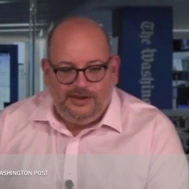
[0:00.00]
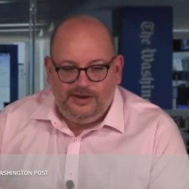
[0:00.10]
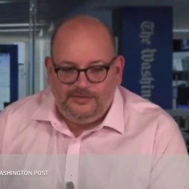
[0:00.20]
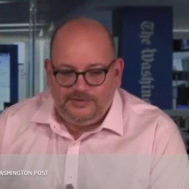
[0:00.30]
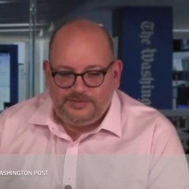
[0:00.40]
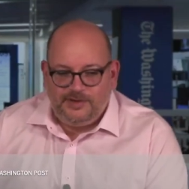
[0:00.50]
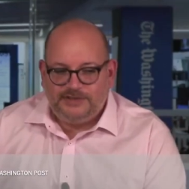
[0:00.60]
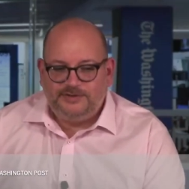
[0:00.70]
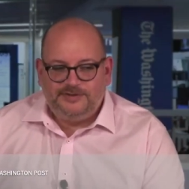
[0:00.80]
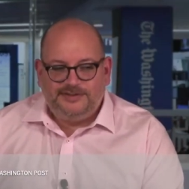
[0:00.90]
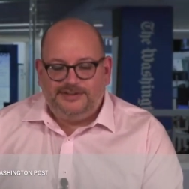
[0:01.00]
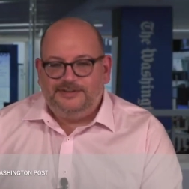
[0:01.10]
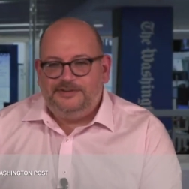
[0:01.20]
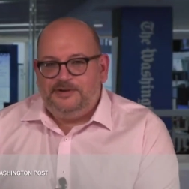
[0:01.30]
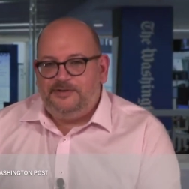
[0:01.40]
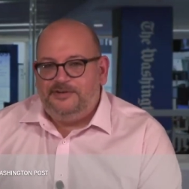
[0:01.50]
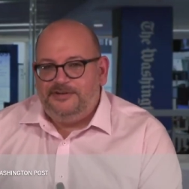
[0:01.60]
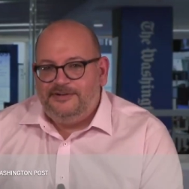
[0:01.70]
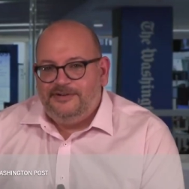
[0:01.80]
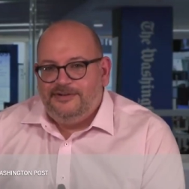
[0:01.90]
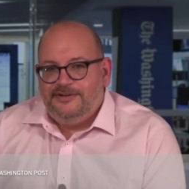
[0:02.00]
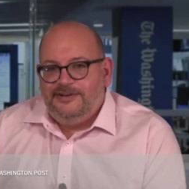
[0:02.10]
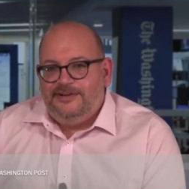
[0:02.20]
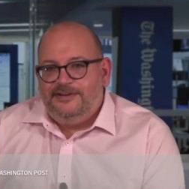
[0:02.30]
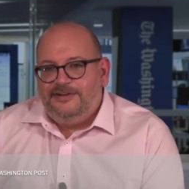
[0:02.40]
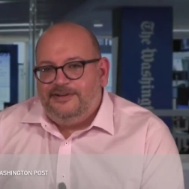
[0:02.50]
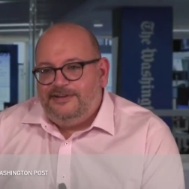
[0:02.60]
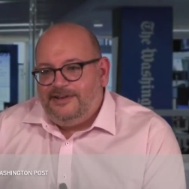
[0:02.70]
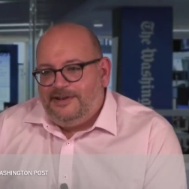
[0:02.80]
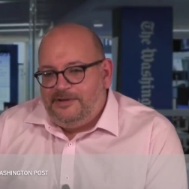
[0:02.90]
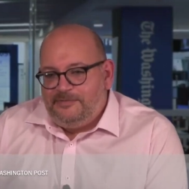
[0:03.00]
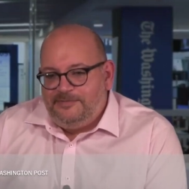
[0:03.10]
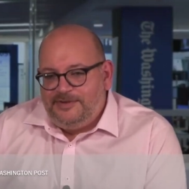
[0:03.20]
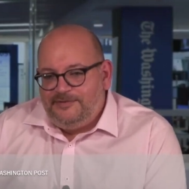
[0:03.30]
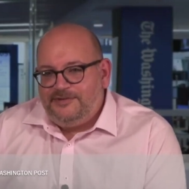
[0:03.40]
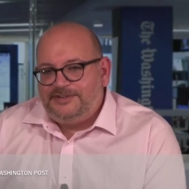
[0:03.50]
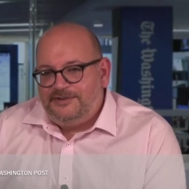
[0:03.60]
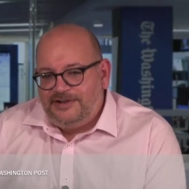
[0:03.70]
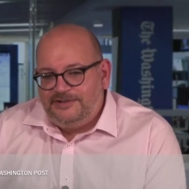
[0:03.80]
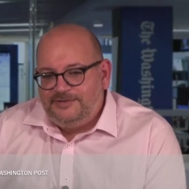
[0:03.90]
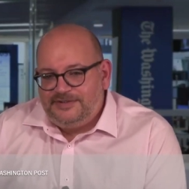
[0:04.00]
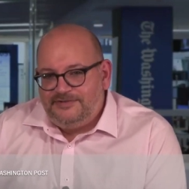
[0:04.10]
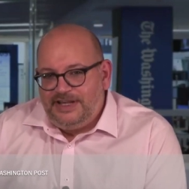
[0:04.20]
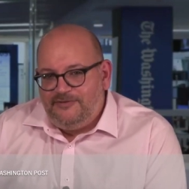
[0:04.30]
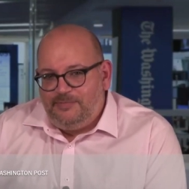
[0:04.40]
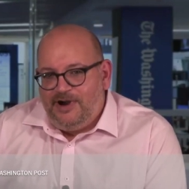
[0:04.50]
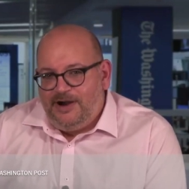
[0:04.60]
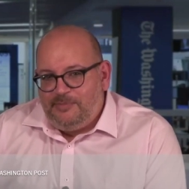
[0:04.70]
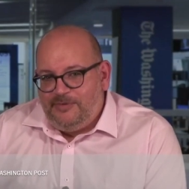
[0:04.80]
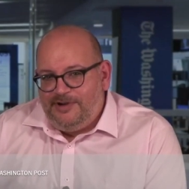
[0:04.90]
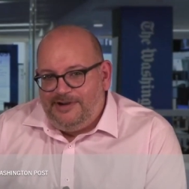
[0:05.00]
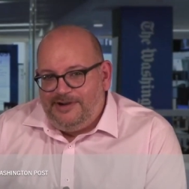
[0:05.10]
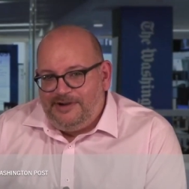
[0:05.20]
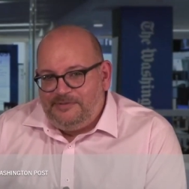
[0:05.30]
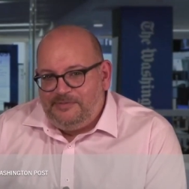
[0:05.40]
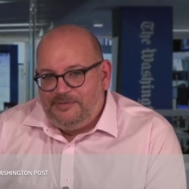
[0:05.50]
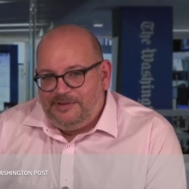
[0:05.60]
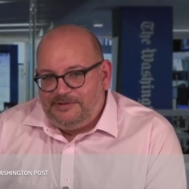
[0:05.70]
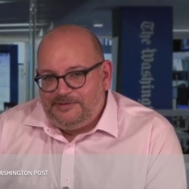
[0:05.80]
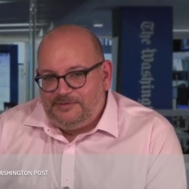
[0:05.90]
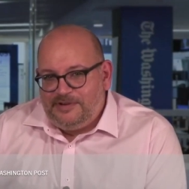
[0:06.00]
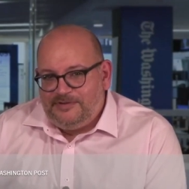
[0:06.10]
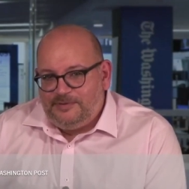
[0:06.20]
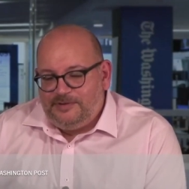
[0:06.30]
of your specials, and you know the um, the frustrated use of an f bomb um, is is